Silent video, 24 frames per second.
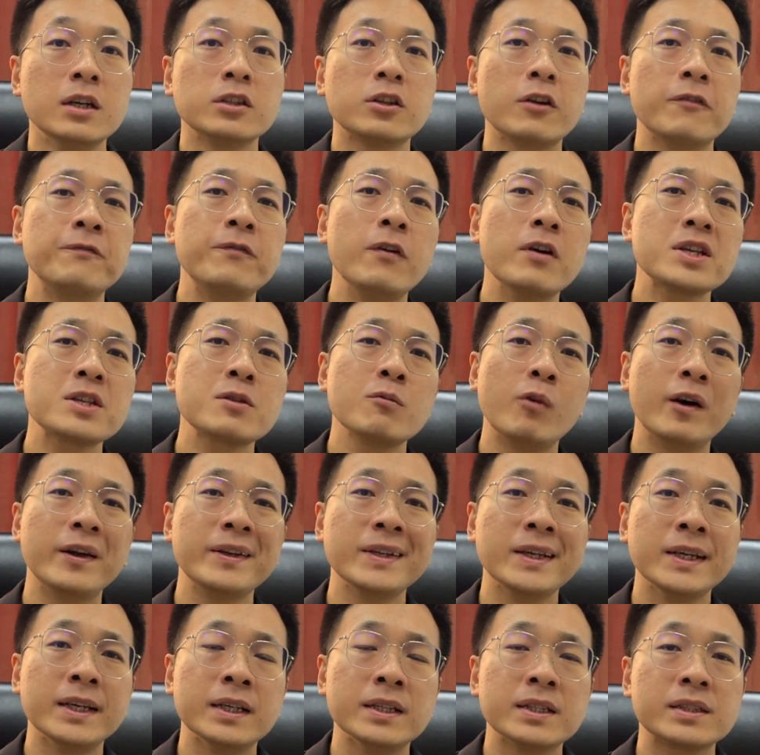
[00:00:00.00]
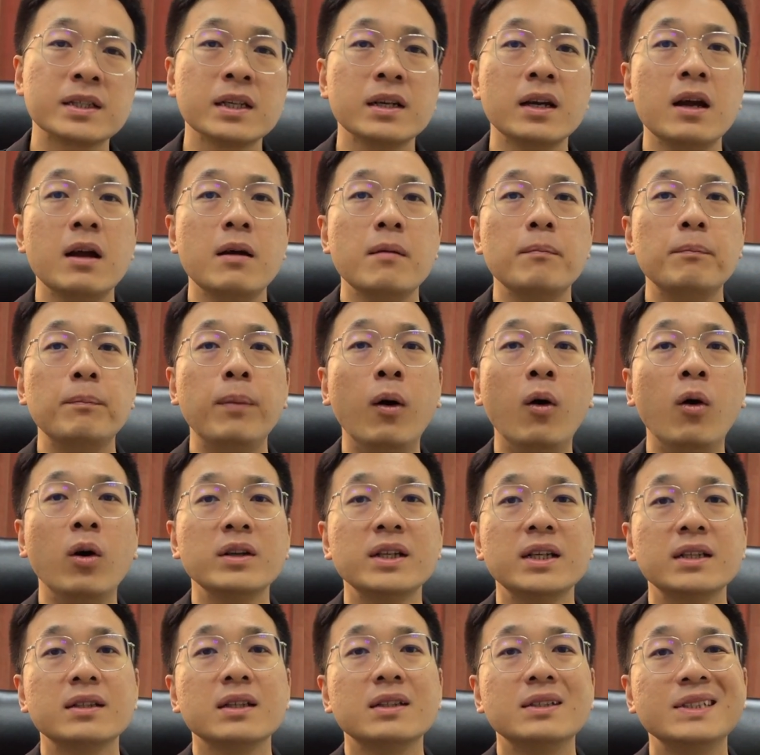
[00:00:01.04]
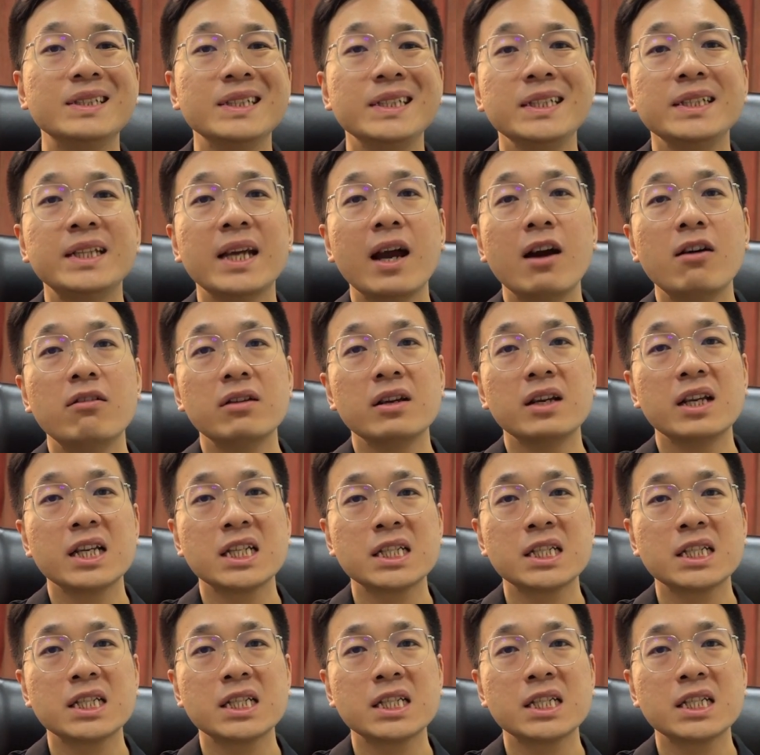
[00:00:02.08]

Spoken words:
The first one is product detail